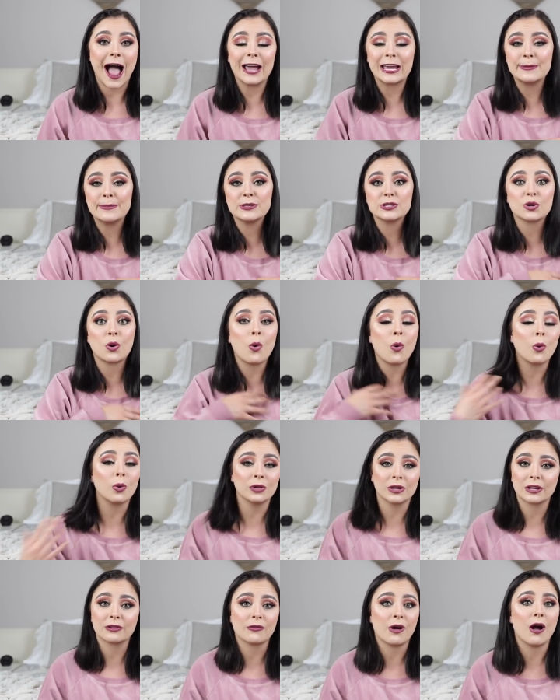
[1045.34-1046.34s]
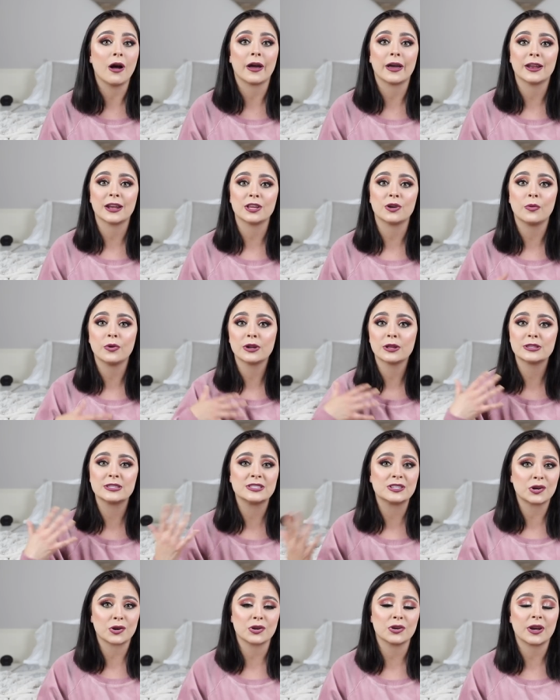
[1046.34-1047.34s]
I could be totally wrong and I don't want to
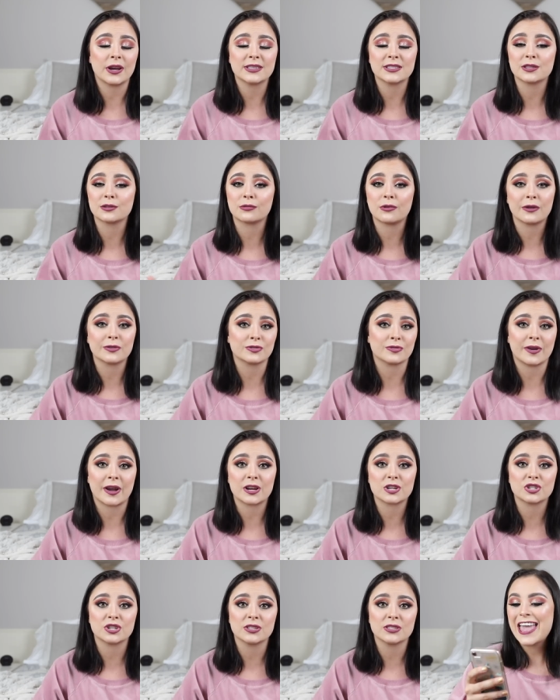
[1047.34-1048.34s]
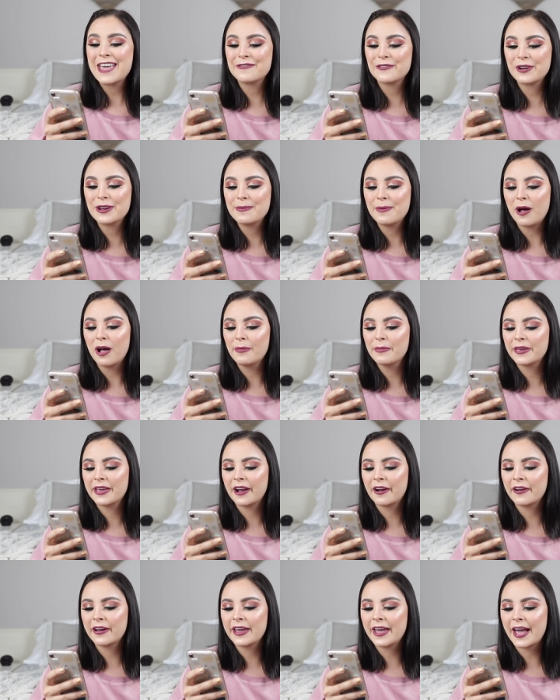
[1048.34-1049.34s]
steer you guys in the wrong direction. Avery
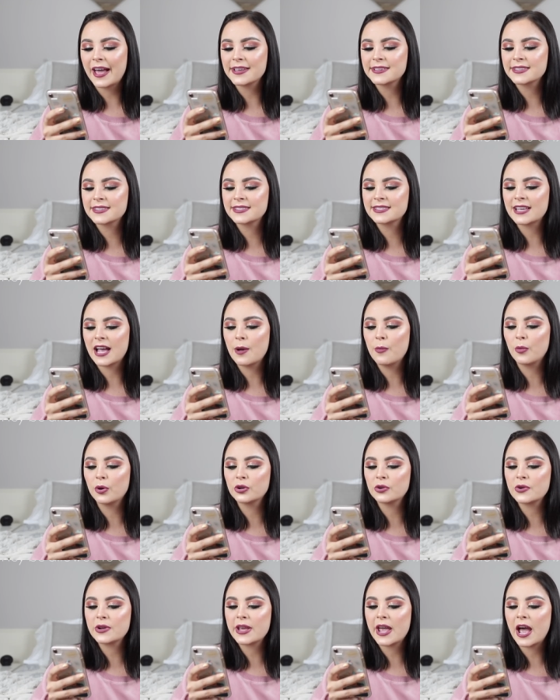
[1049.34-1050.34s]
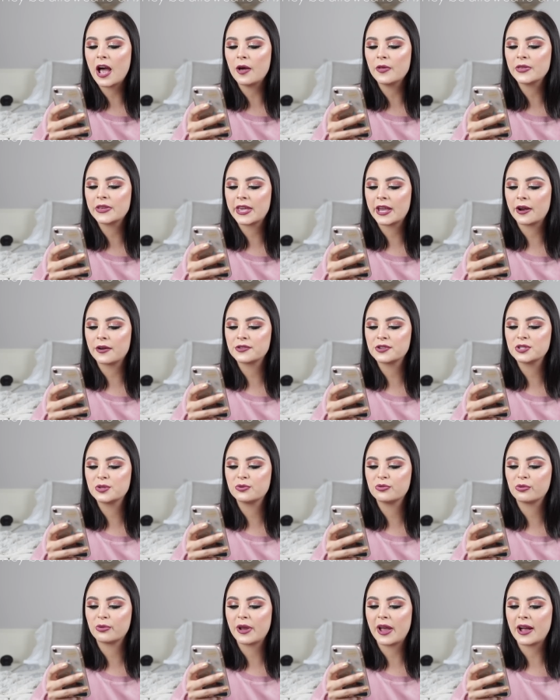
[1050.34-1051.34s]
Palmieri asks, I'm wondering how the characters
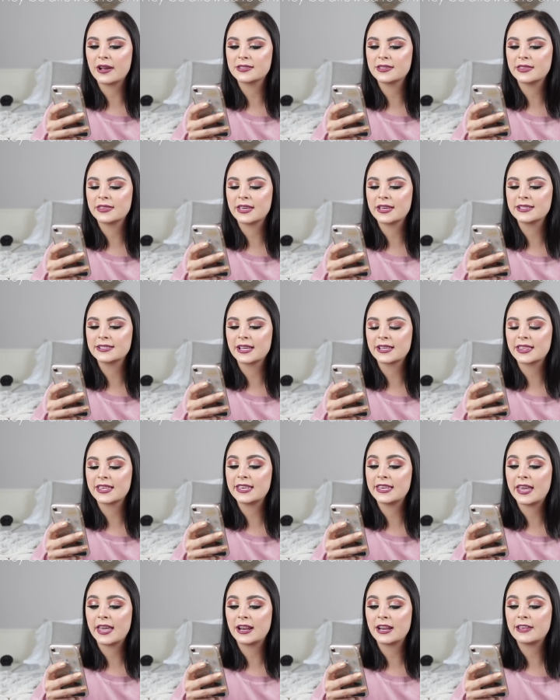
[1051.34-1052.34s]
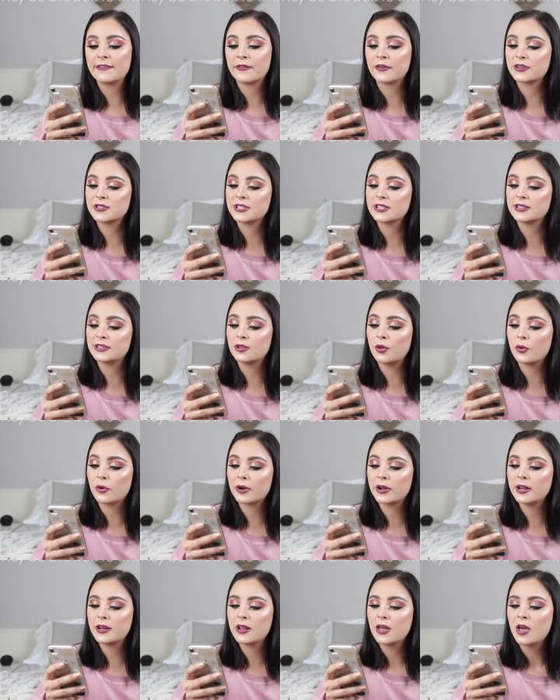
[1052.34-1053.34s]
would react to things like the Yenny versus
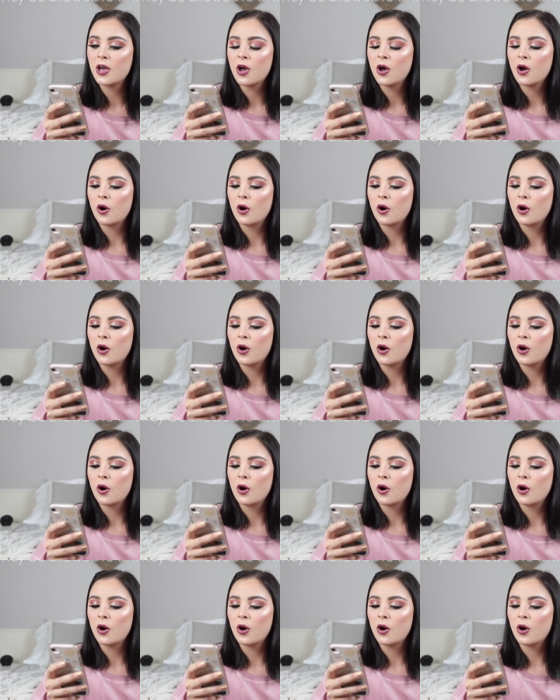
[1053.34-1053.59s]
Laurel,